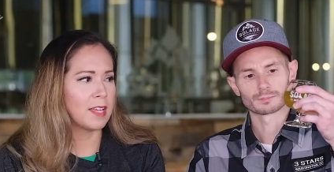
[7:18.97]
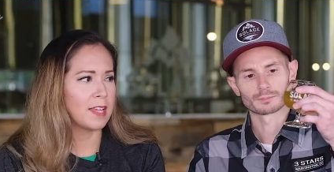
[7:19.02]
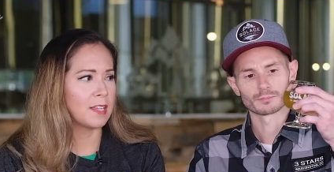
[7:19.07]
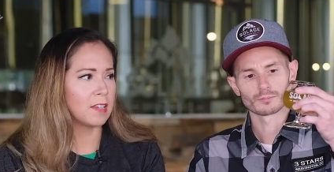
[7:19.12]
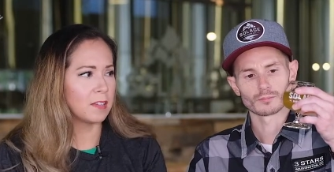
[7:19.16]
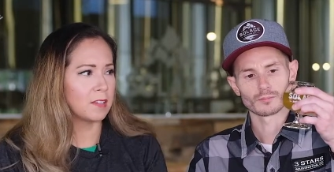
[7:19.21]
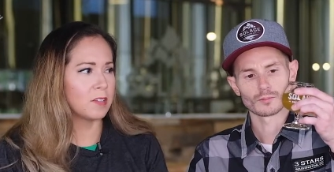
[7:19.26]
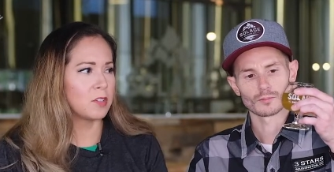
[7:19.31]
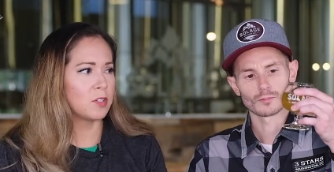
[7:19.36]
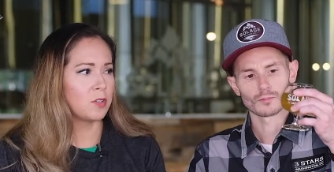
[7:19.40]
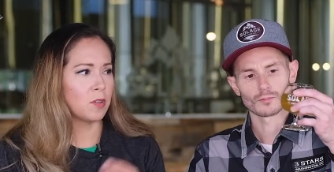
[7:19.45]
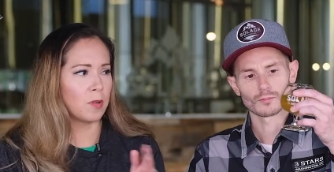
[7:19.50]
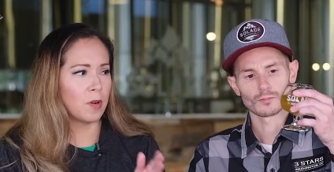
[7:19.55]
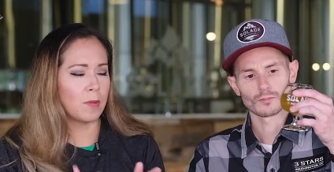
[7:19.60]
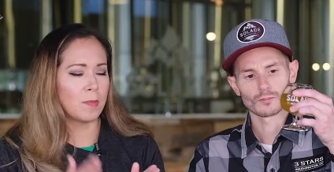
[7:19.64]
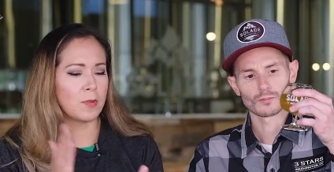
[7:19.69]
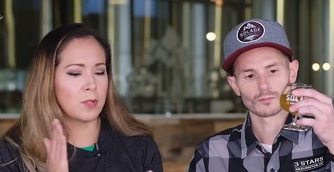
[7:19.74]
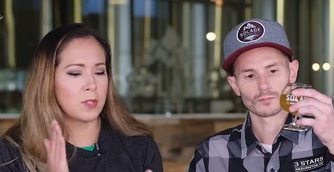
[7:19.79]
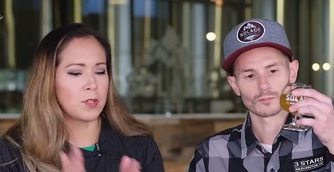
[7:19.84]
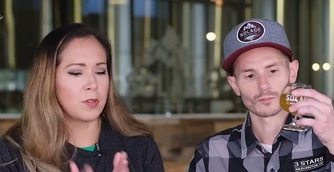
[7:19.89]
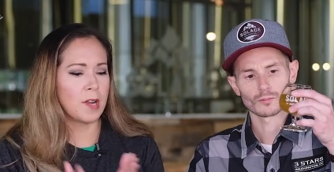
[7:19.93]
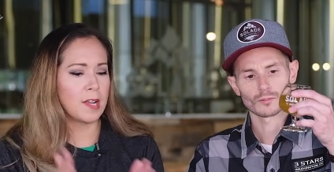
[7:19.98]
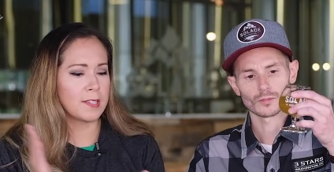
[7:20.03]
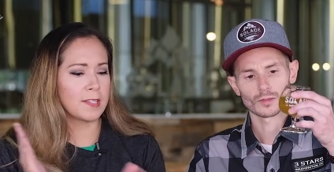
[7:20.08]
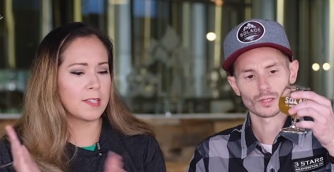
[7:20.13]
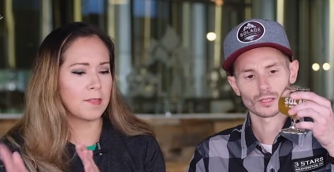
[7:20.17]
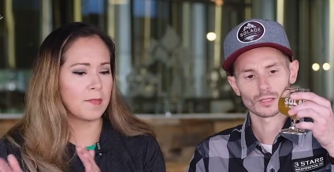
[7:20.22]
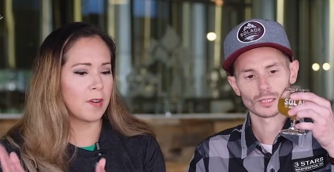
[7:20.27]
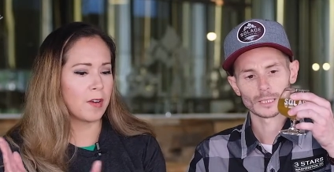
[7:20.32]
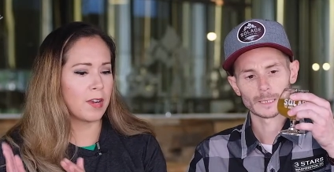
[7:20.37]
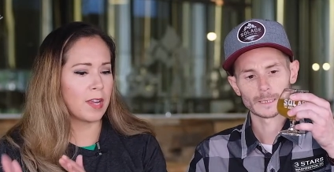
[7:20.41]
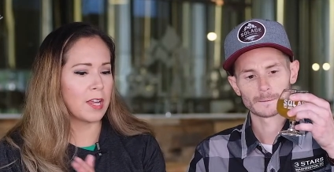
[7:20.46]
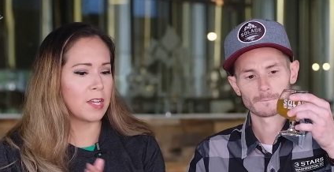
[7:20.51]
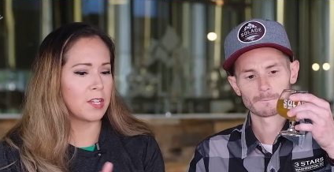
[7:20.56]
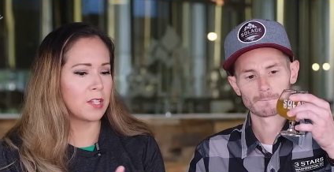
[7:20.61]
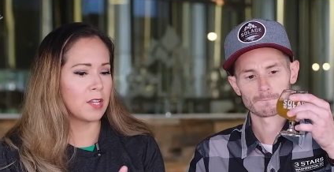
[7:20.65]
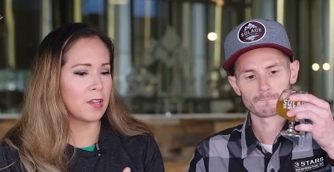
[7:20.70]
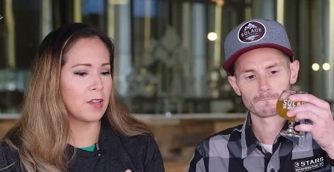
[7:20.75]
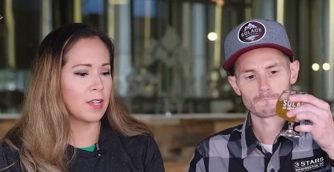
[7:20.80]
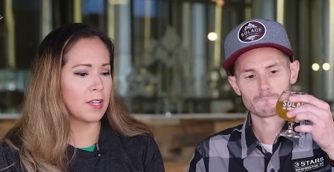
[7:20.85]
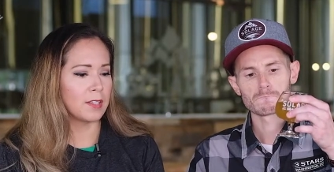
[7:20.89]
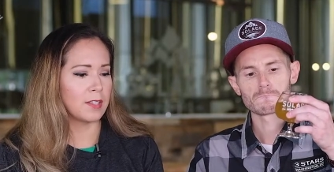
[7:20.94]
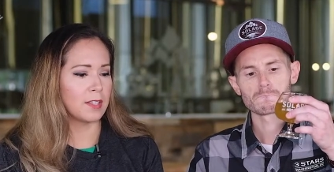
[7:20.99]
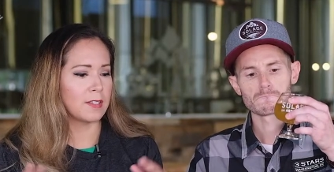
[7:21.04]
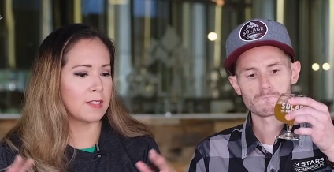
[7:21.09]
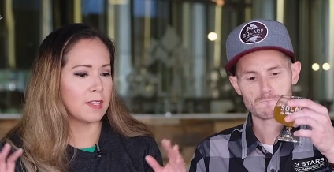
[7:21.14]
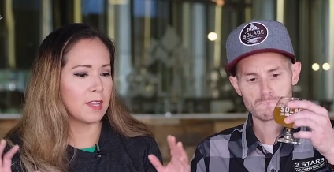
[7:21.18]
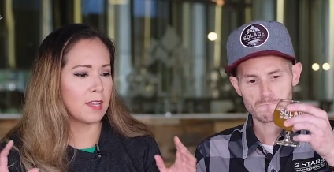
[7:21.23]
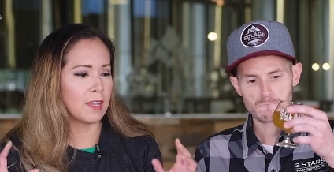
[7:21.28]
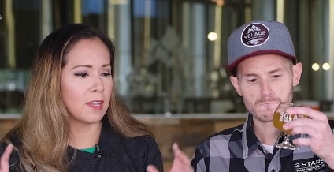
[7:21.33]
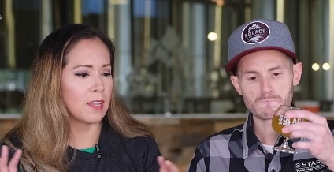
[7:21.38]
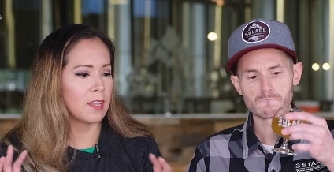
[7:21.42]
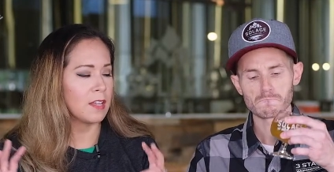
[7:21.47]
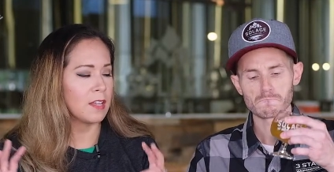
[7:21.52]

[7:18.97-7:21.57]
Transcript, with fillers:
Speaker 1: like dr almost drastic variation. You get this like